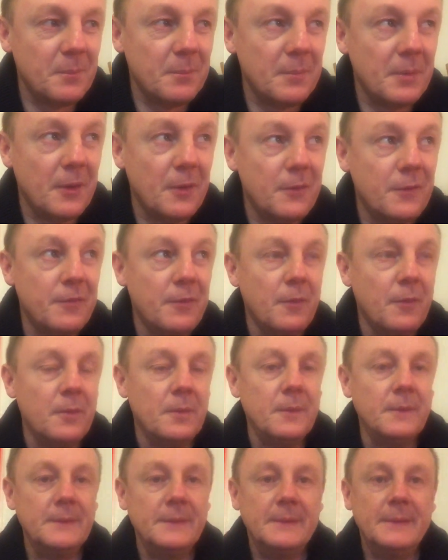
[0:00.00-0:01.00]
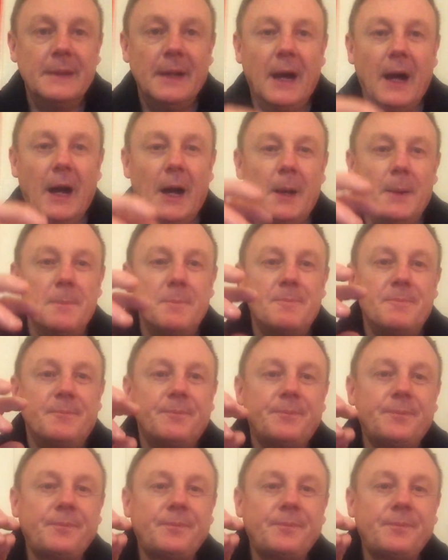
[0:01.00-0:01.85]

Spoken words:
Beautiful. I'm